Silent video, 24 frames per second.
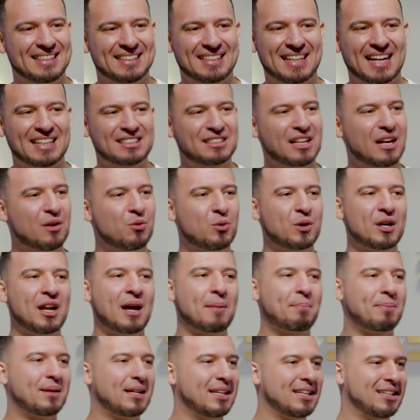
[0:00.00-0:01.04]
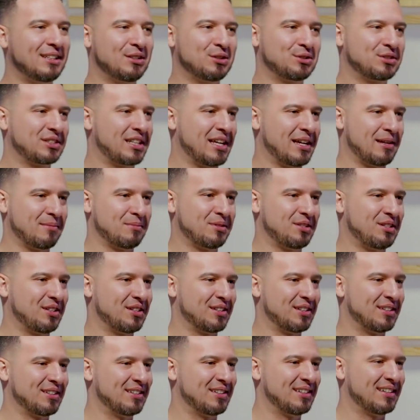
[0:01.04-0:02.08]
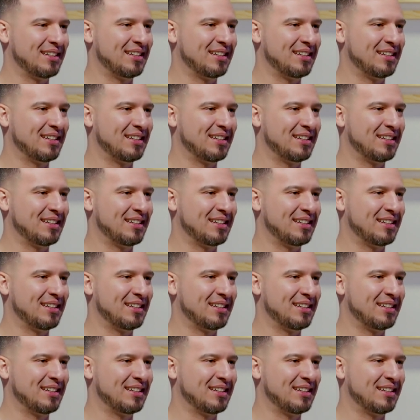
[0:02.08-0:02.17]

We're not playing those games here.